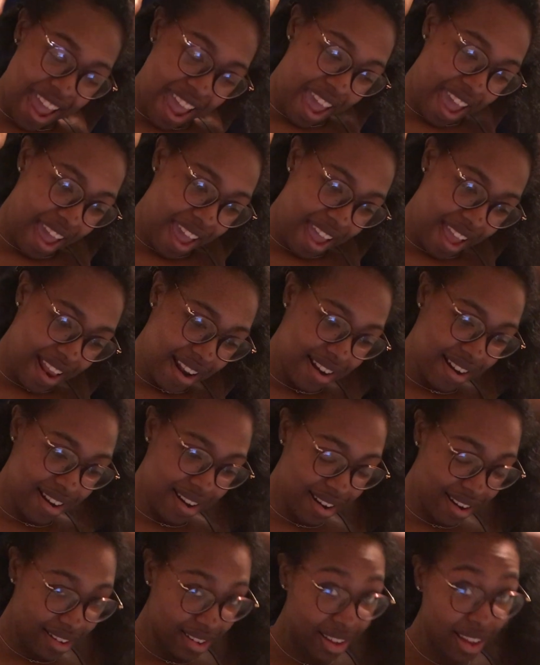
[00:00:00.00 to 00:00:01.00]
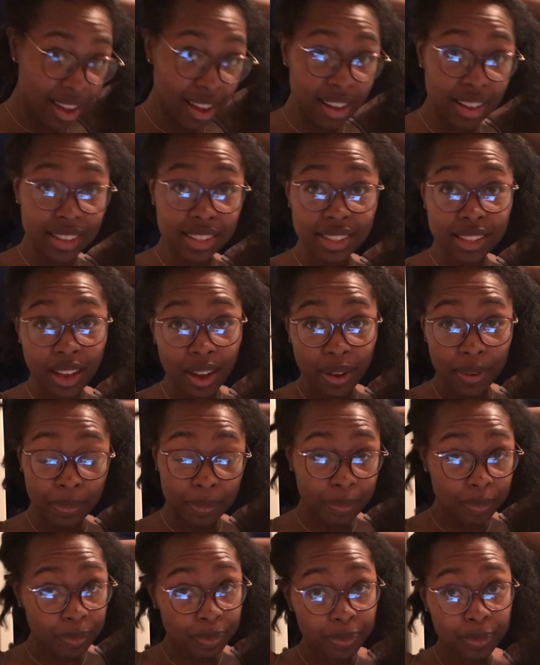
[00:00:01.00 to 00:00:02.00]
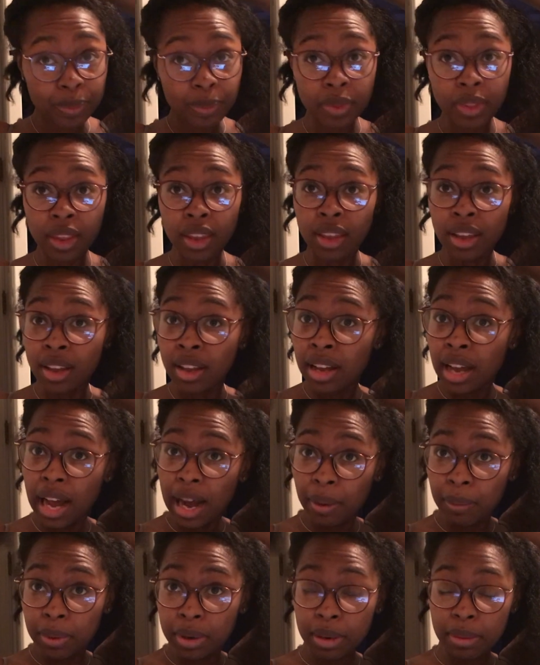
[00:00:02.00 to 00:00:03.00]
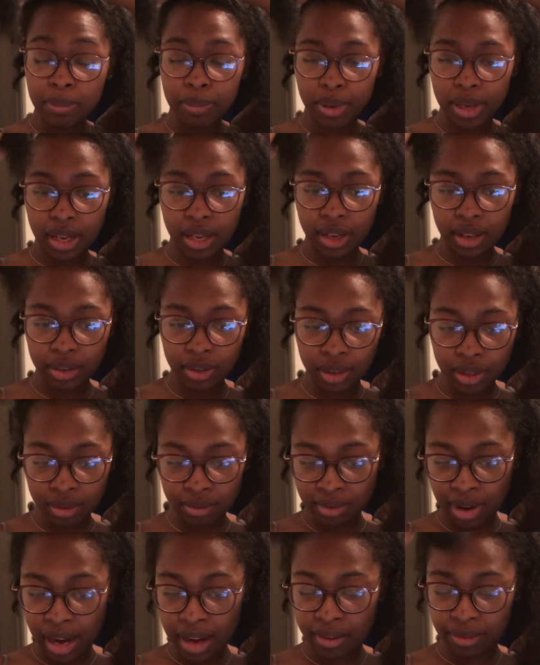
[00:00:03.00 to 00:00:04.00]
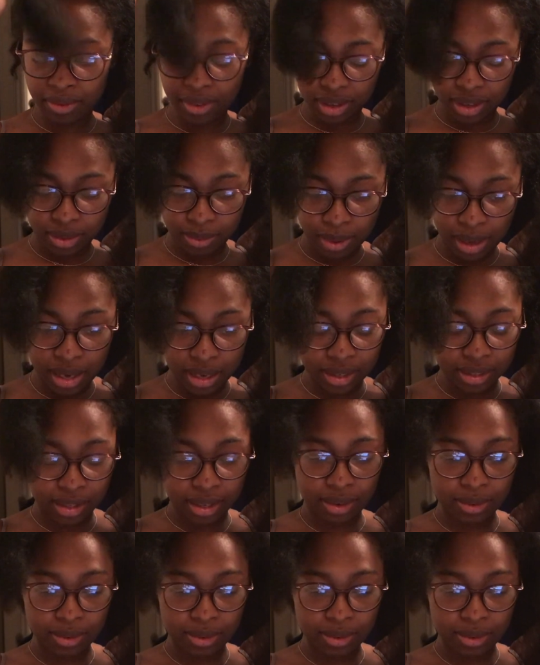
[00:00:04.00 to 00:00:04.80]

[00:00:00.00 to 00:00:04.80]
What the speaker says: And yeah, so I want to be looking right for these weddings.